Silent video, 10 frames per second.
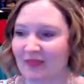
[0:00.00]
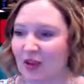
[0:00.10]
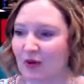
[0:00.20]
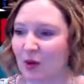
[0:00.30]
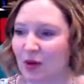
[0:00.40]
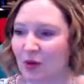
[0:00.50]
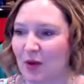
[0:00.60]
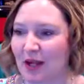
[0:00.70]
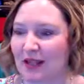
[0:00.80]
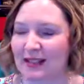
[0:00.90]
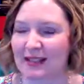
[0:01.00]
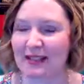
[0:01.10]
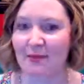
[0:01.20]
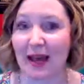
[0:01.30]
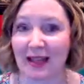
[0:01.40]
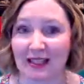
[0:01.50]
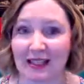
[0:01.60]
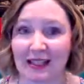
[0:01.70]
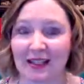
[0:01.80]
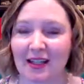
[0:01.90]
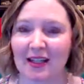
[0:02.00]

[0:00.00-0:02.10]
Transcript: The fourth one is masking.